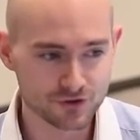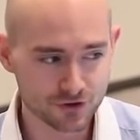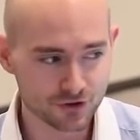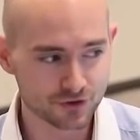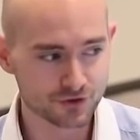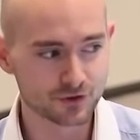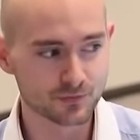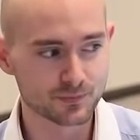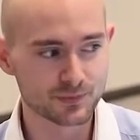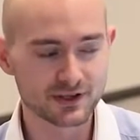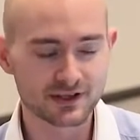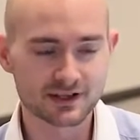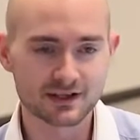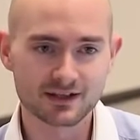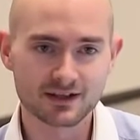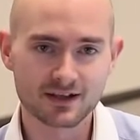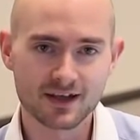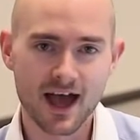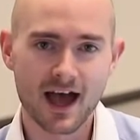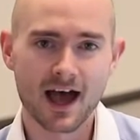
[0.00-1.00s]
Could there
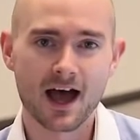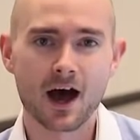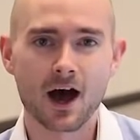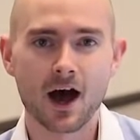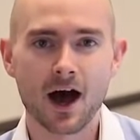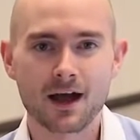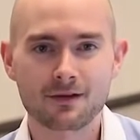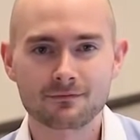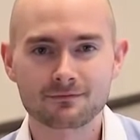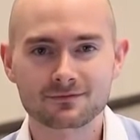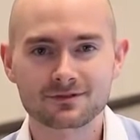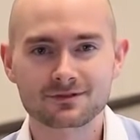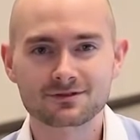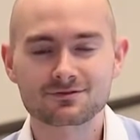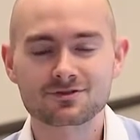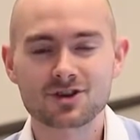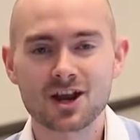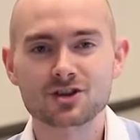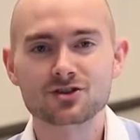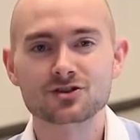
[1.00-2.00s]
be
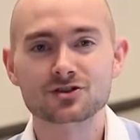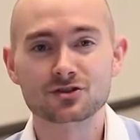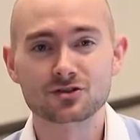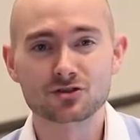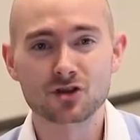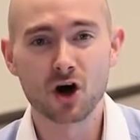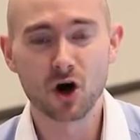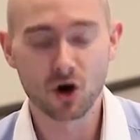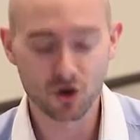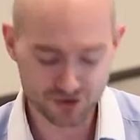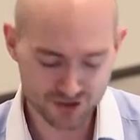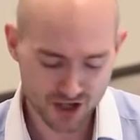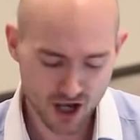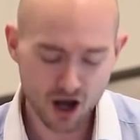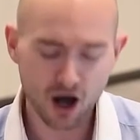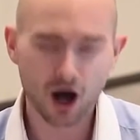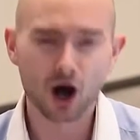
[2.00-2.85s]
changes in costs?